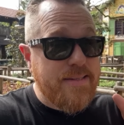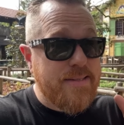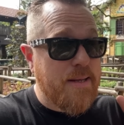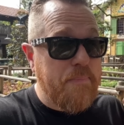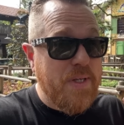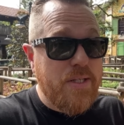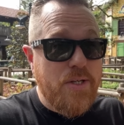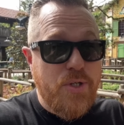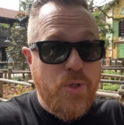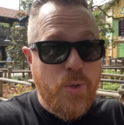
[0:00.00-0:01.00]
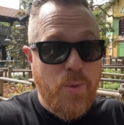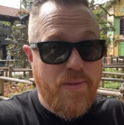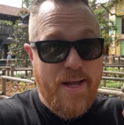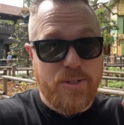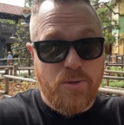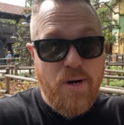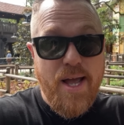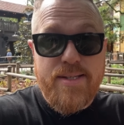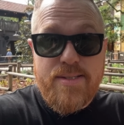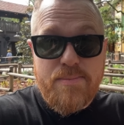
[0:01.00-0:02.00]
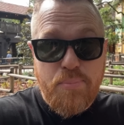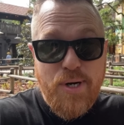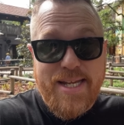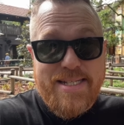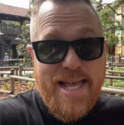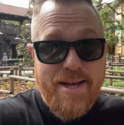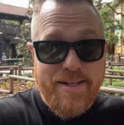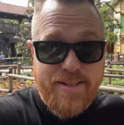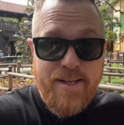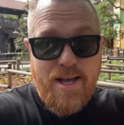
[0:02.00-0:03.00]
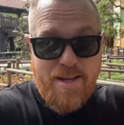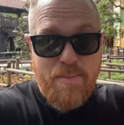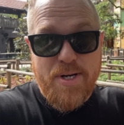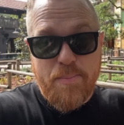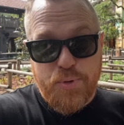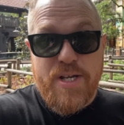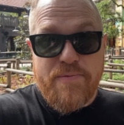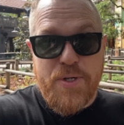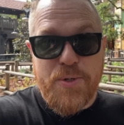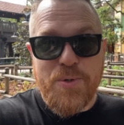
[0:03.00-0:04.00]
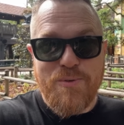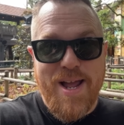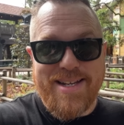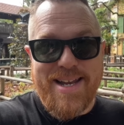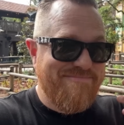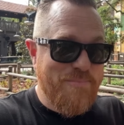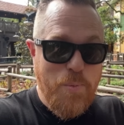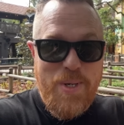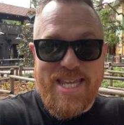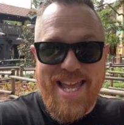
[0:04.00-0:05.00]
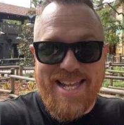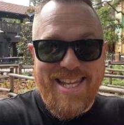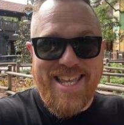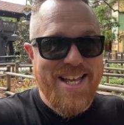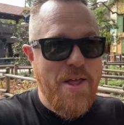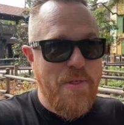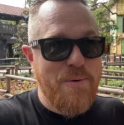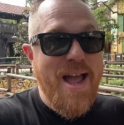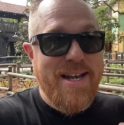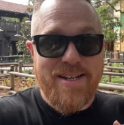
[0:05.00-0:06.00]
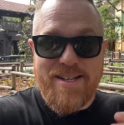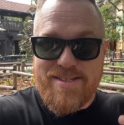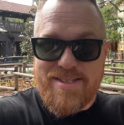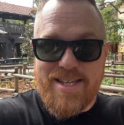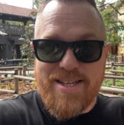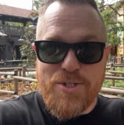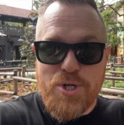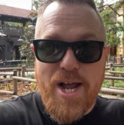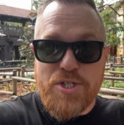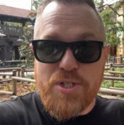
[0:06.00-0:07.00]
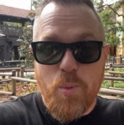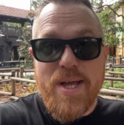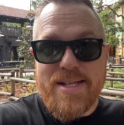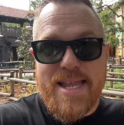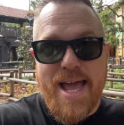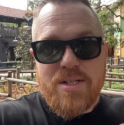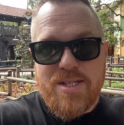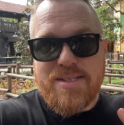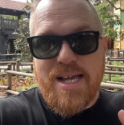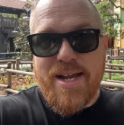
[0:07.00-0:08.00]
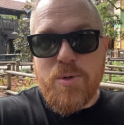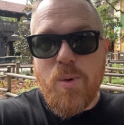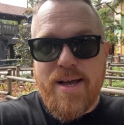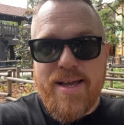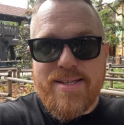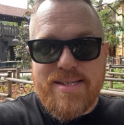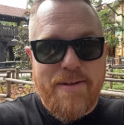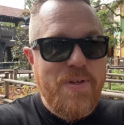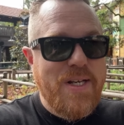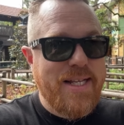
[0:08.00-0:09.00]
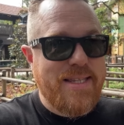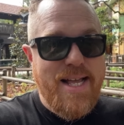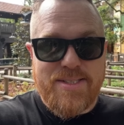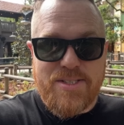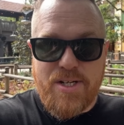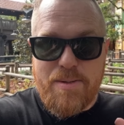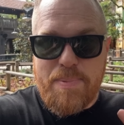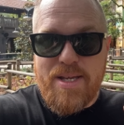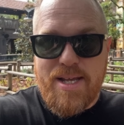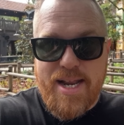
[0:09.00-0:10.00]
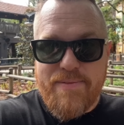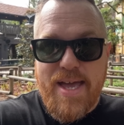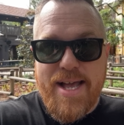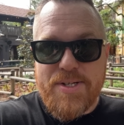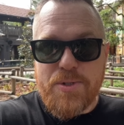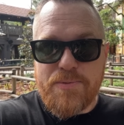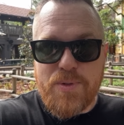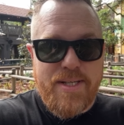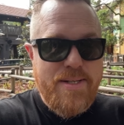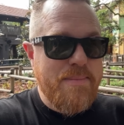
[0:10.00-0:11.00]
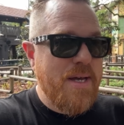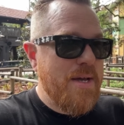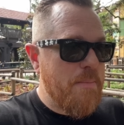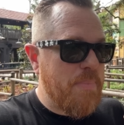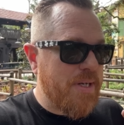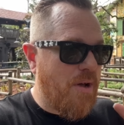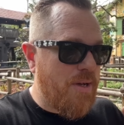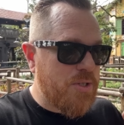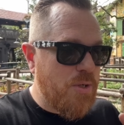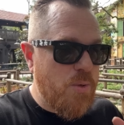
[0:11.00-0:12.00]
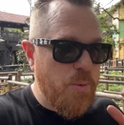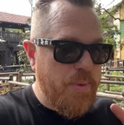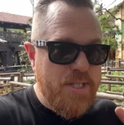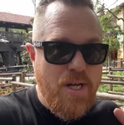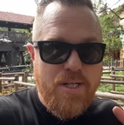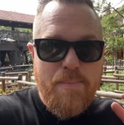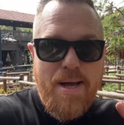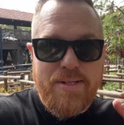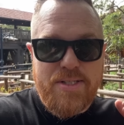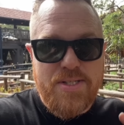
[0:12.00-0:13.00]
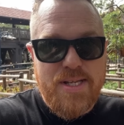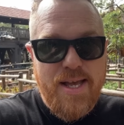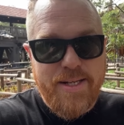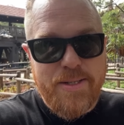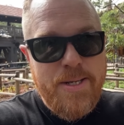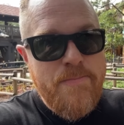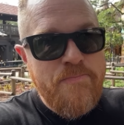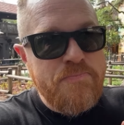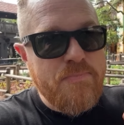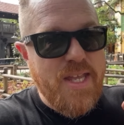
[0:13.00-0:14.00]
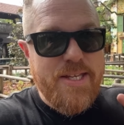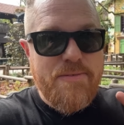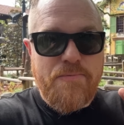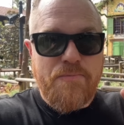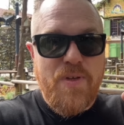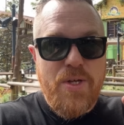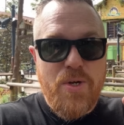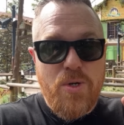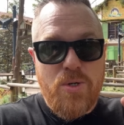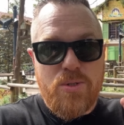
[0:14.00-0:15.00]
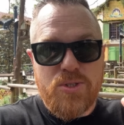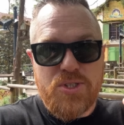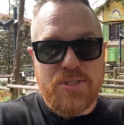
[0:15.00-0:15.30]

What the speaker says: something to do with how the ride's breaking down. And I'm on a preview right now. We can't get another ride in because the attraction went down. Design-wise, I feel like that's going to be kind of a hassle for them. But also when we talk about design, it feels